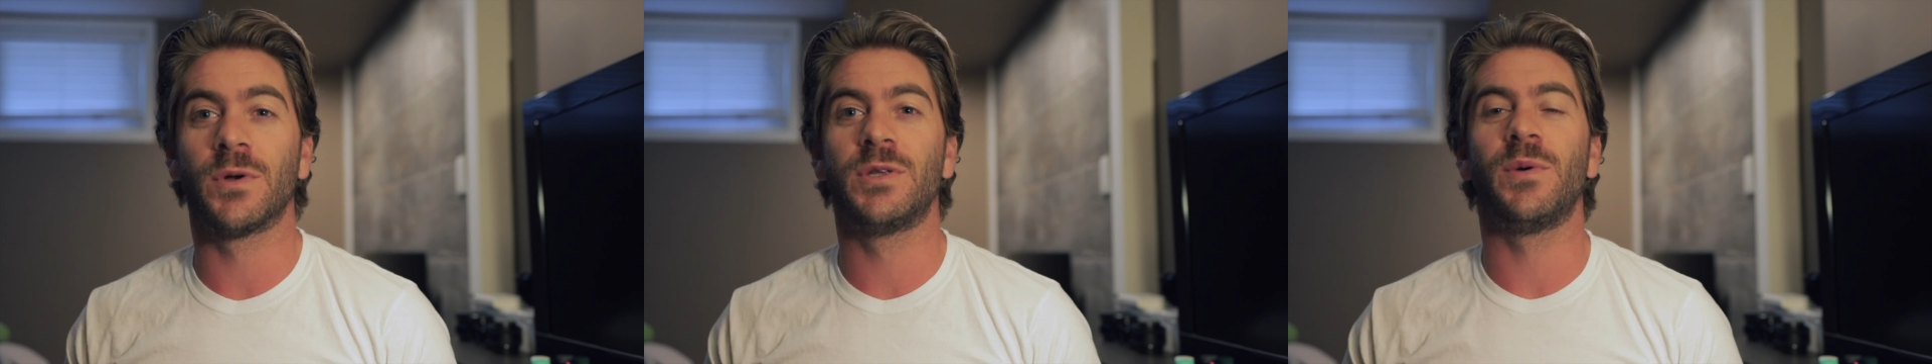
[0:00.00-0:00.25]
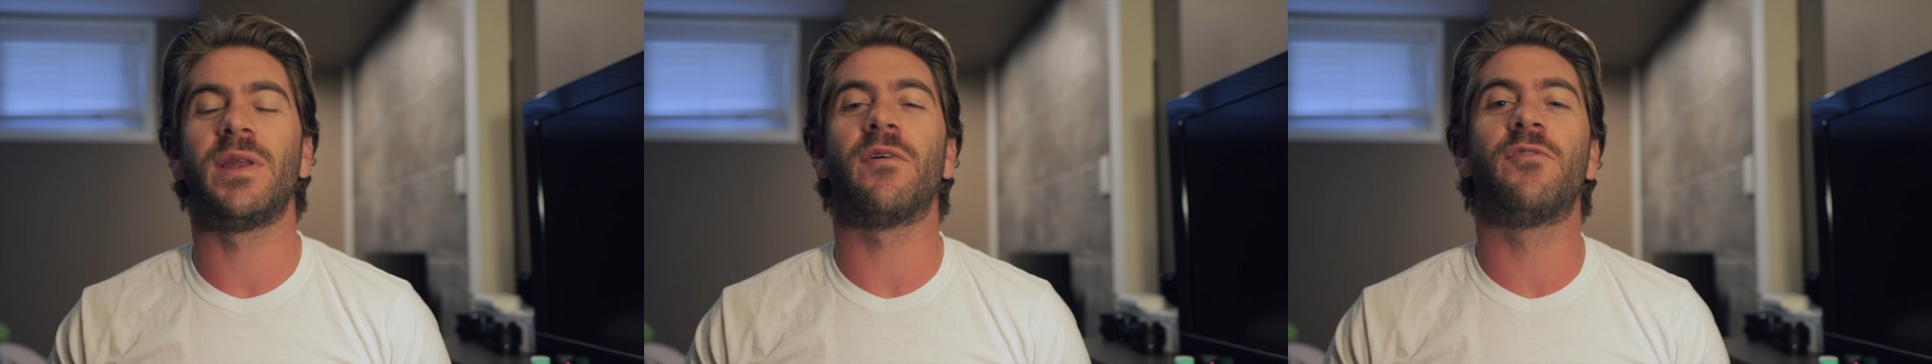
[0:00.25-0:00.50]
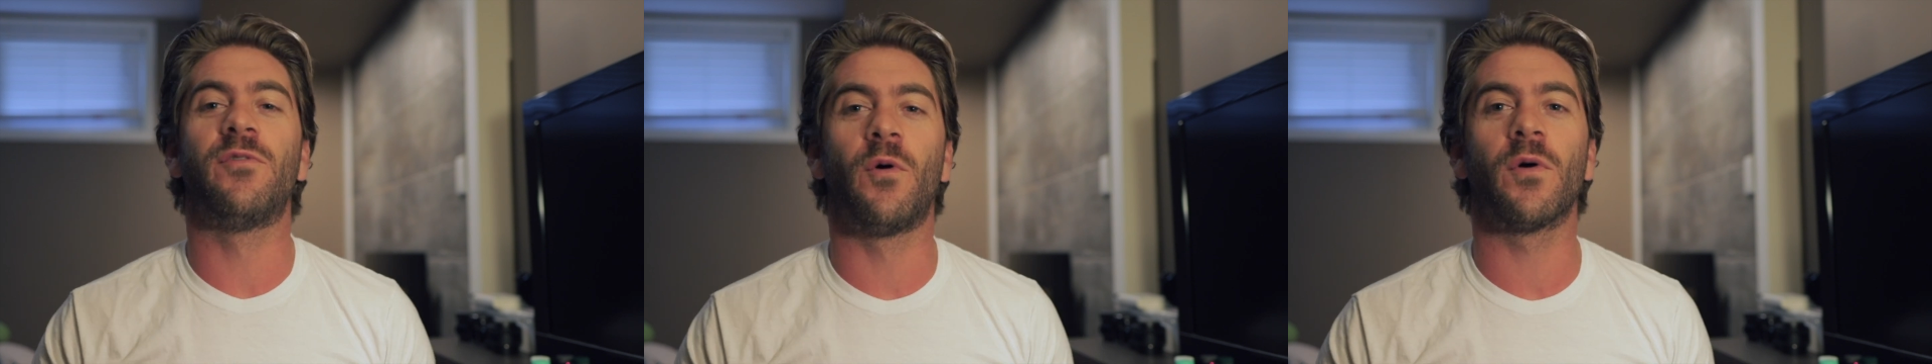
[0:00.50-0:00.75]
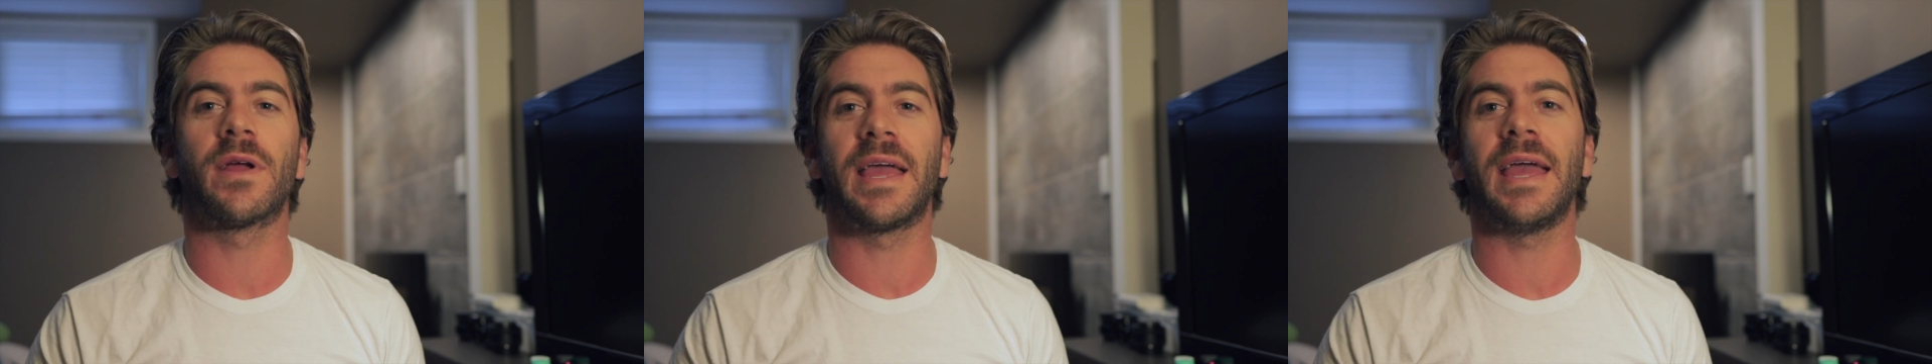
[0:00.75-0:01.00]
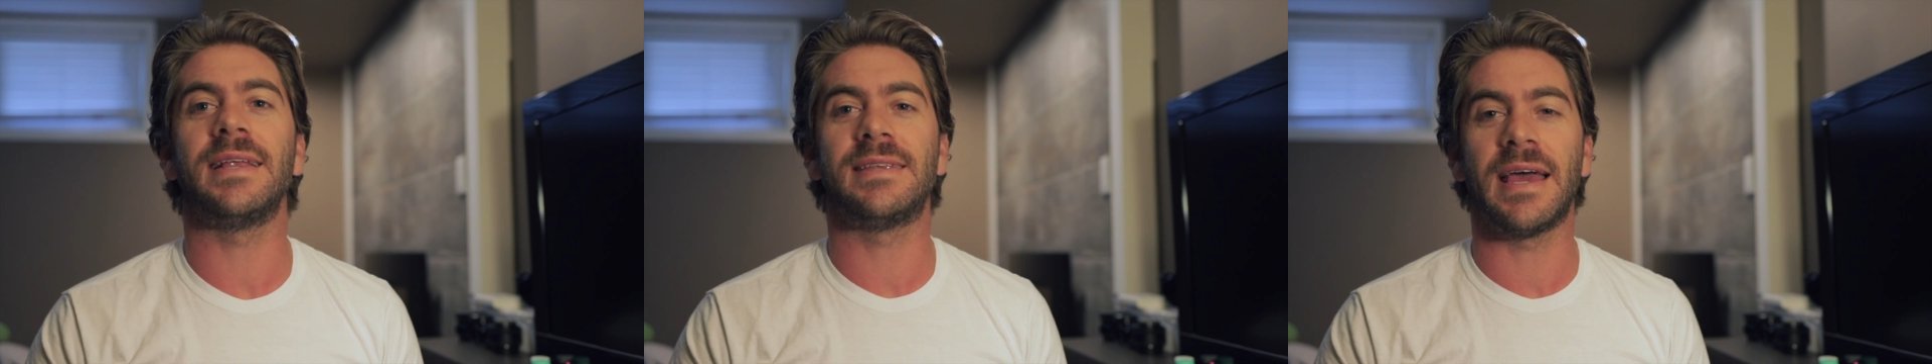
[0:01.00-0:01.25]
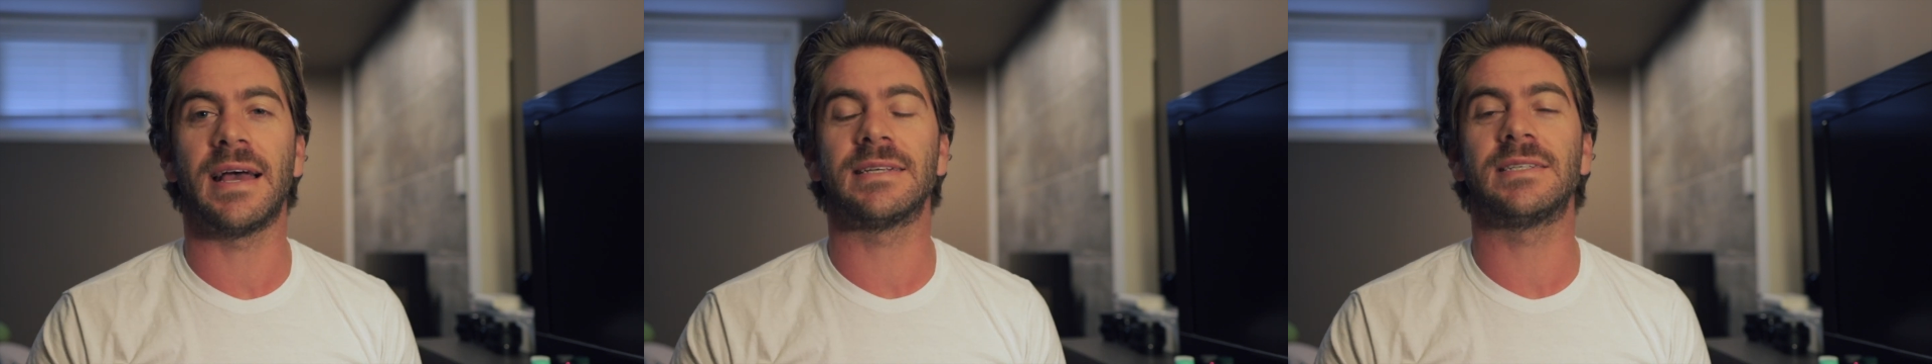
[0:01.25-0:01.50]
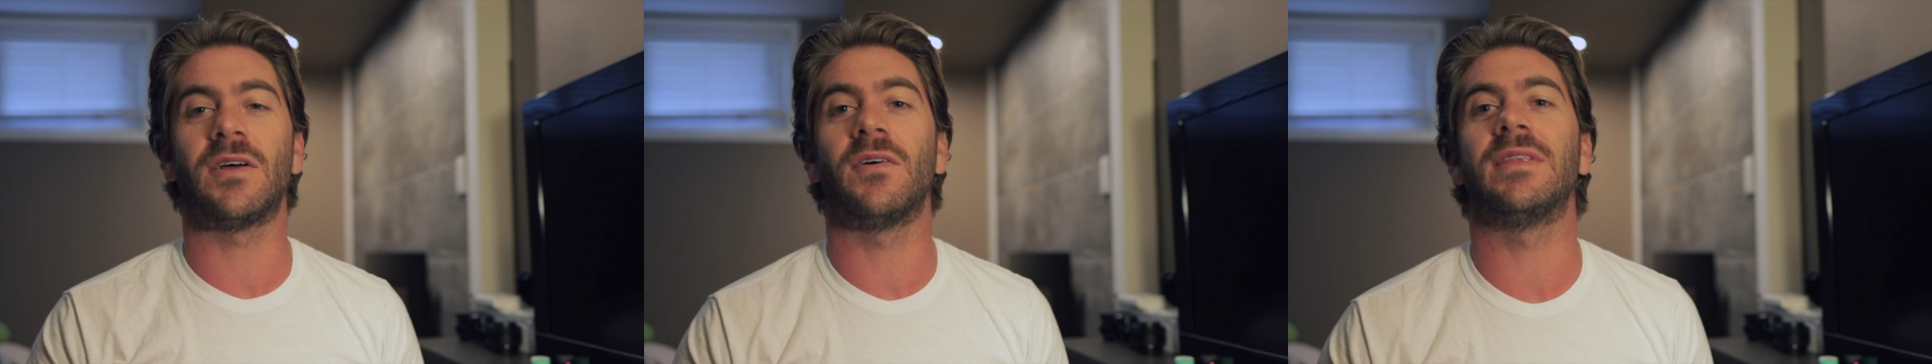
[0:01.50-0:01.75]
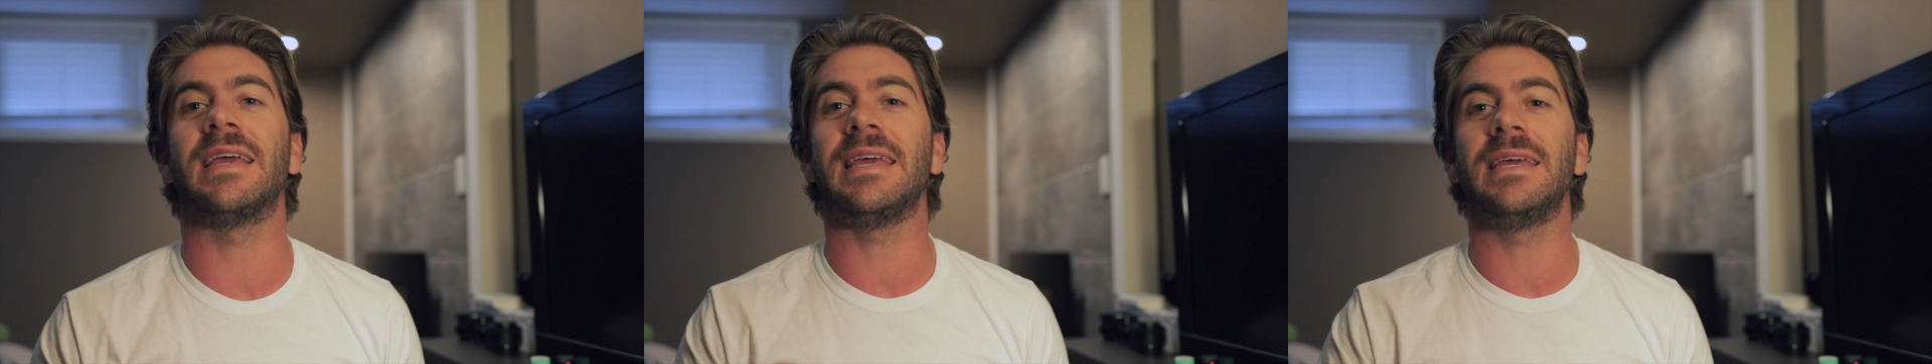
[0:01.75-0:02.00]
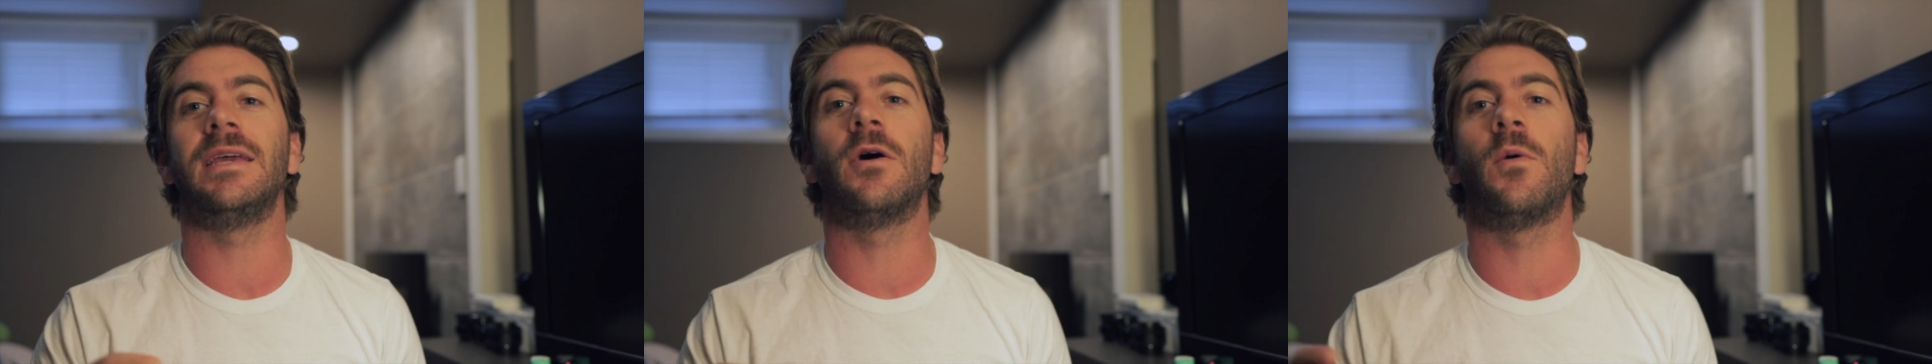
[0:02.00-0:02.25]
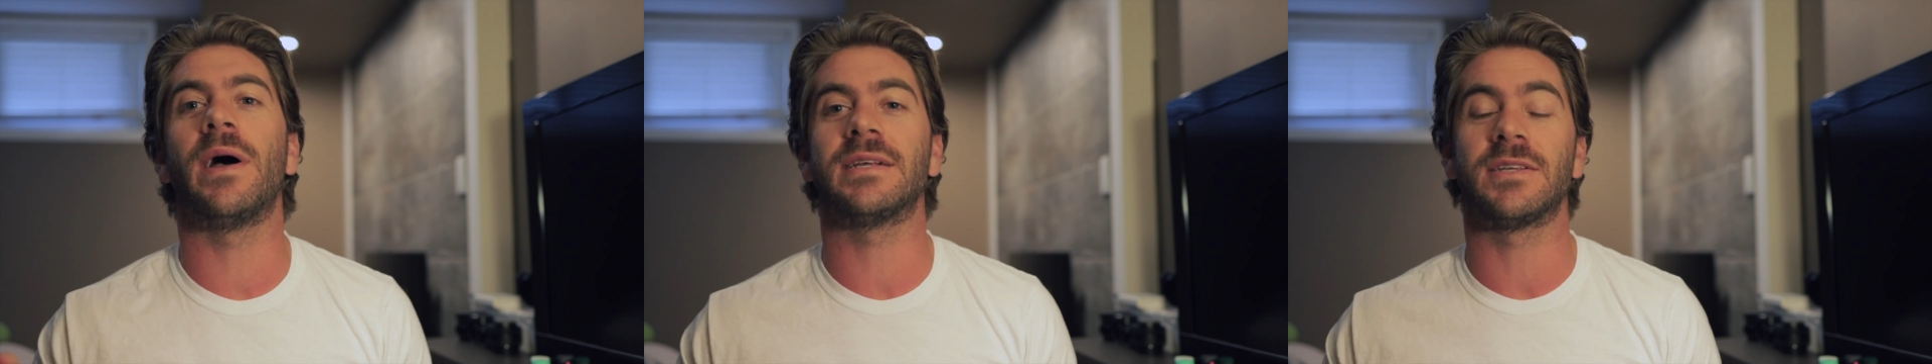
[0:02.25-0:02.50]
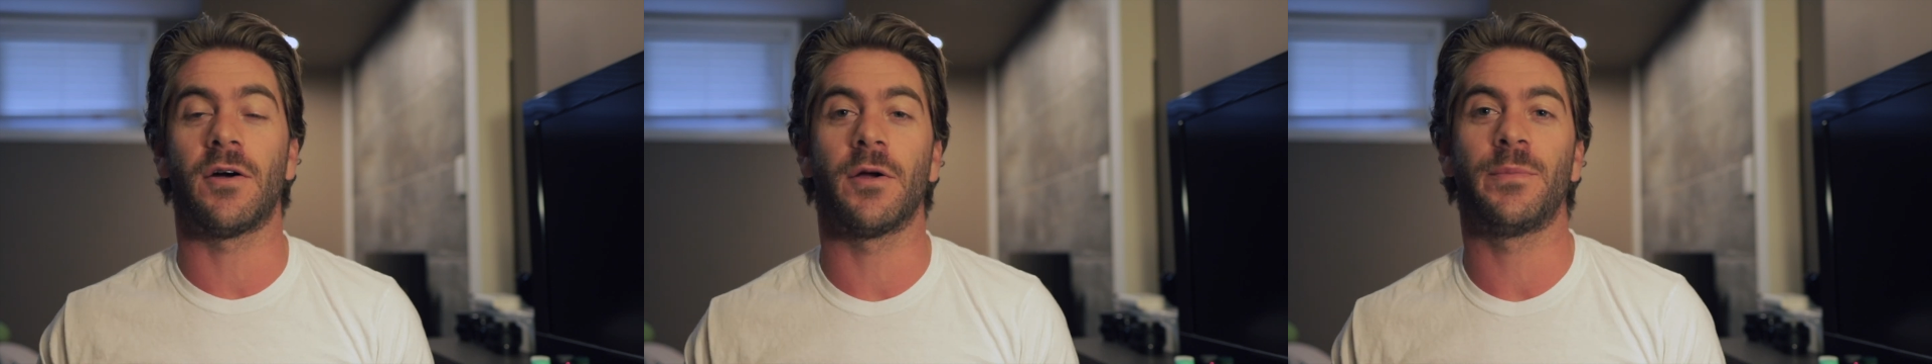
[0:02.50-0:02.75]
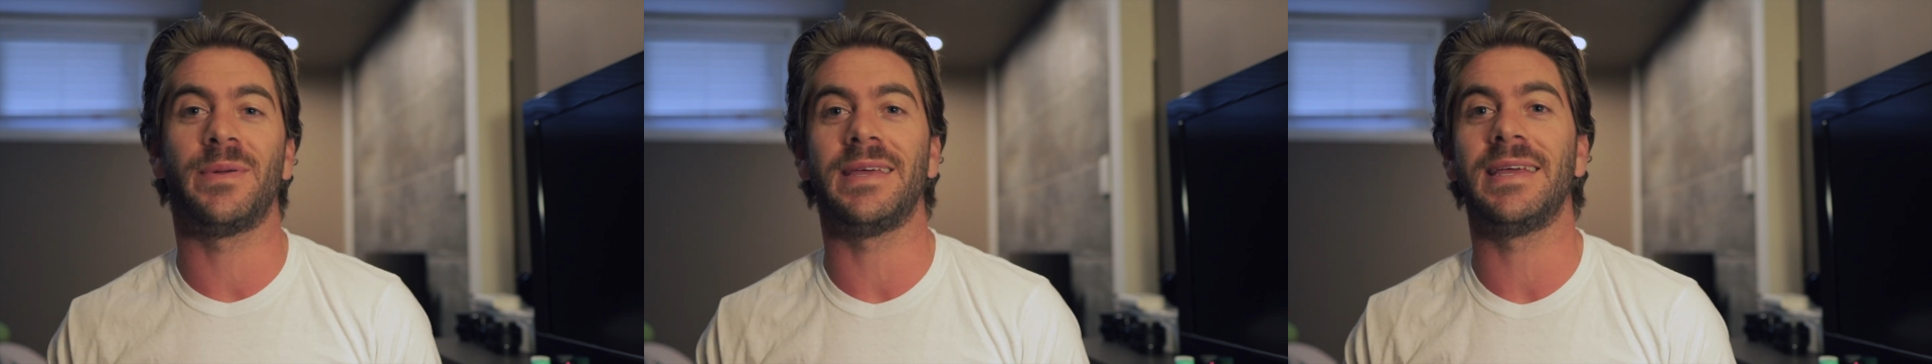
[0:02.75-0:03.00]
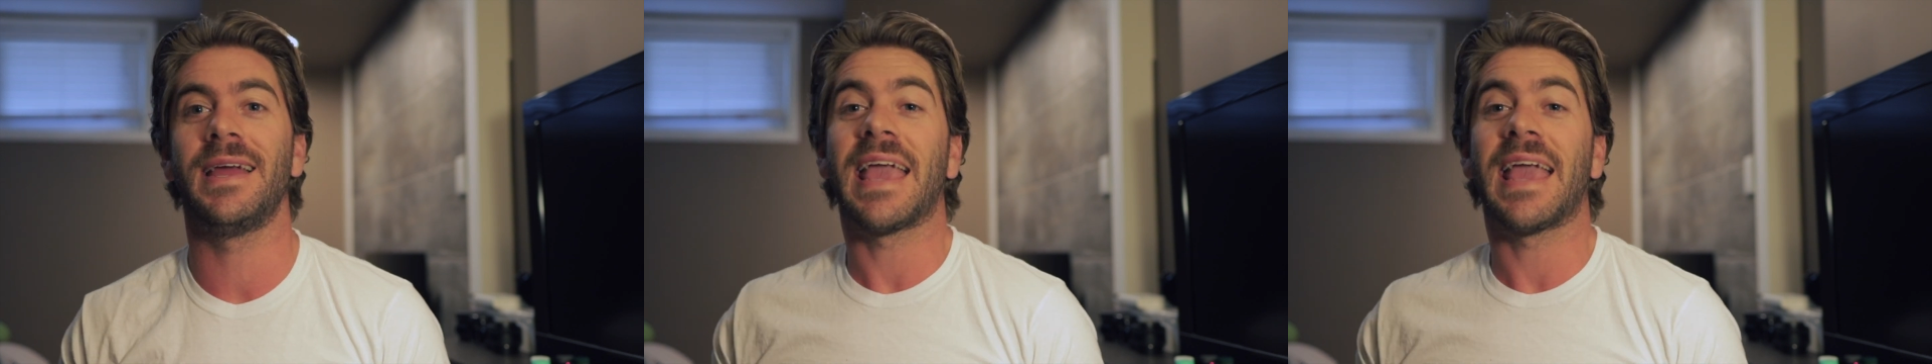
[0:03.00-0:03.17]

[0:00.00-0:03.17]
We're doing a 4K test on the EOS RP.